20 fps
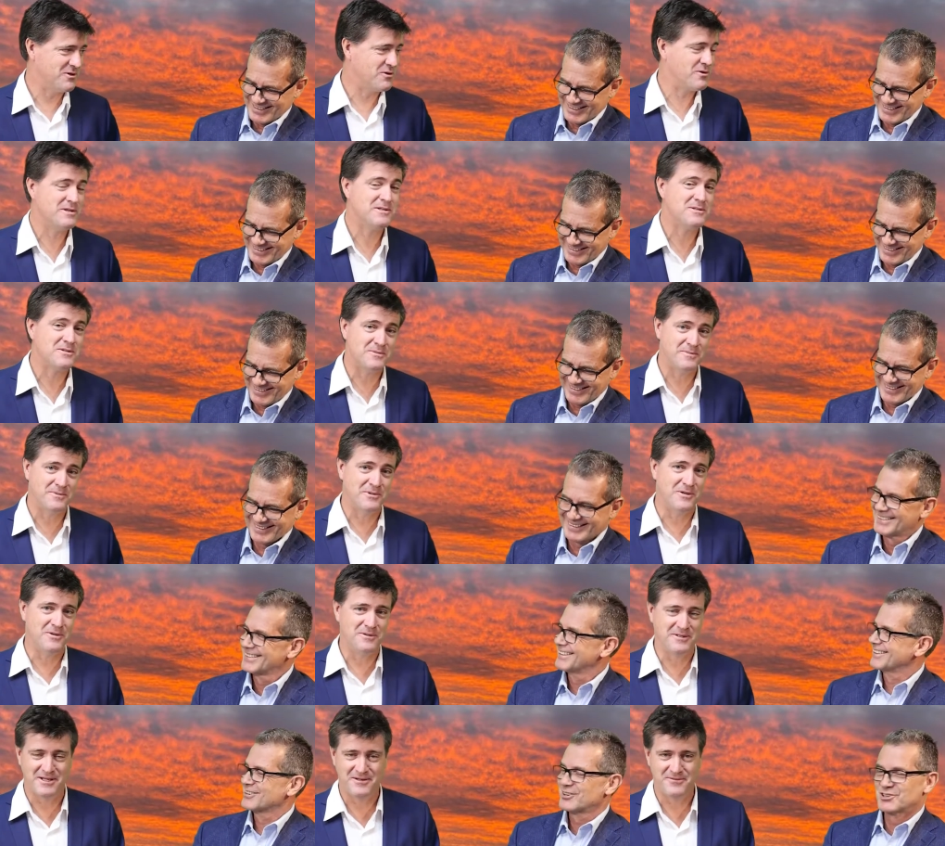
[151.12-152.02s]
Speaker 1: the crystal
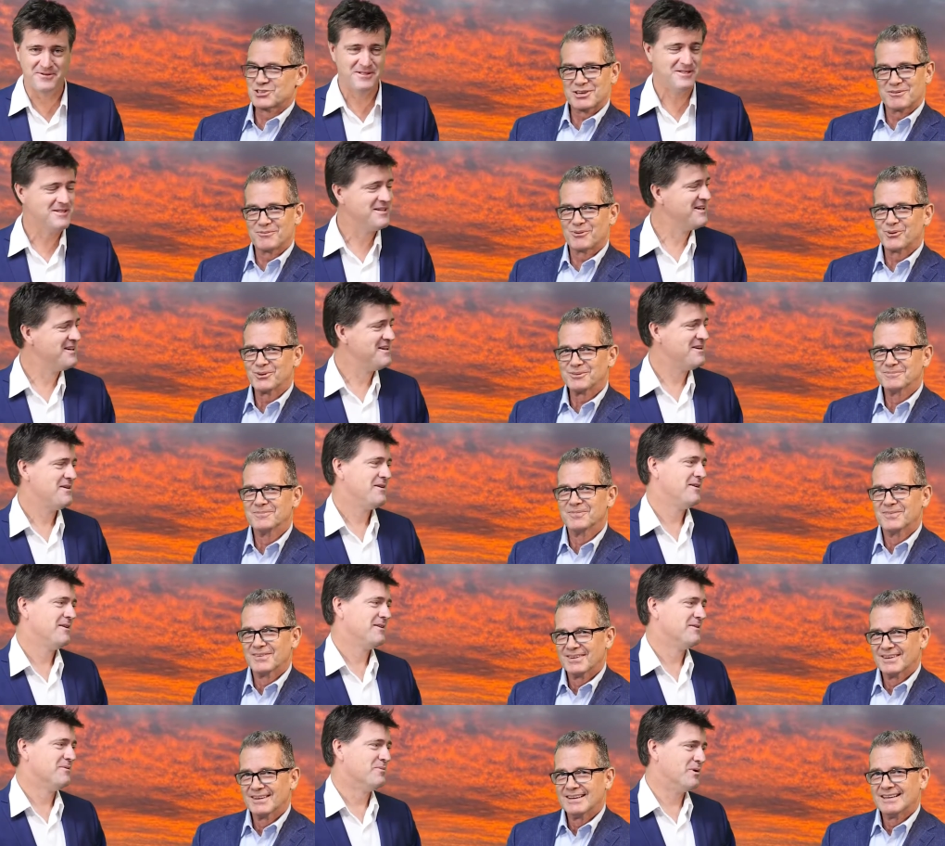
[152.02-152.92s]
ball even. Crystal ball.
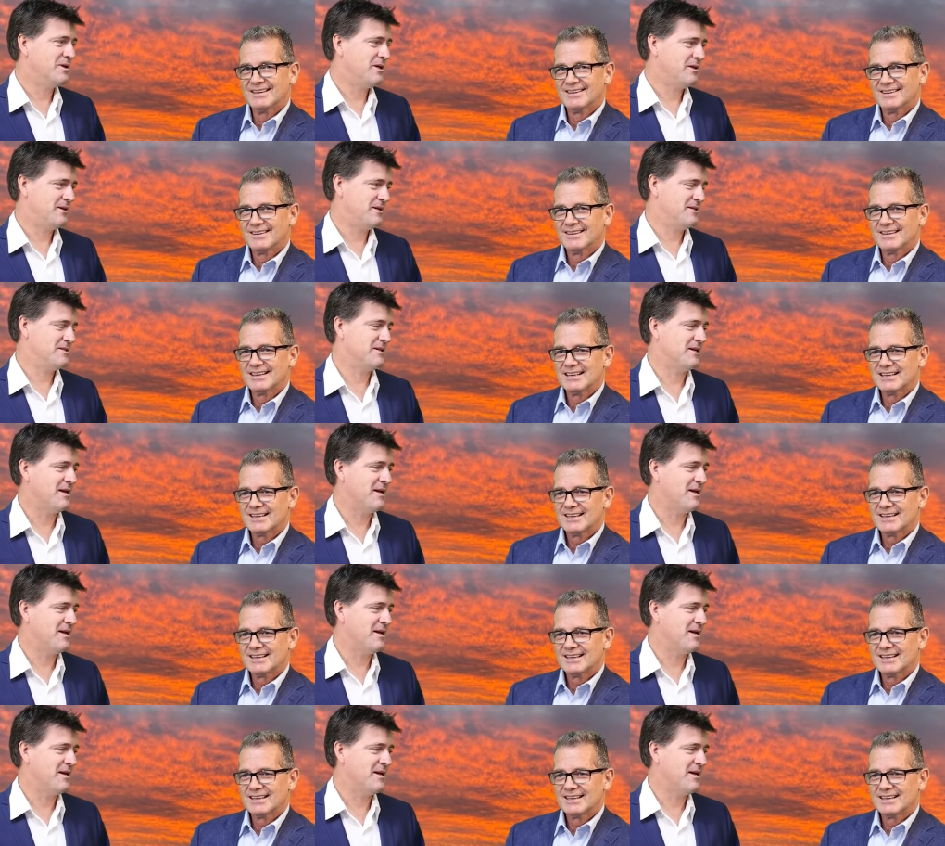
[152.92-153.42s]
What do you think is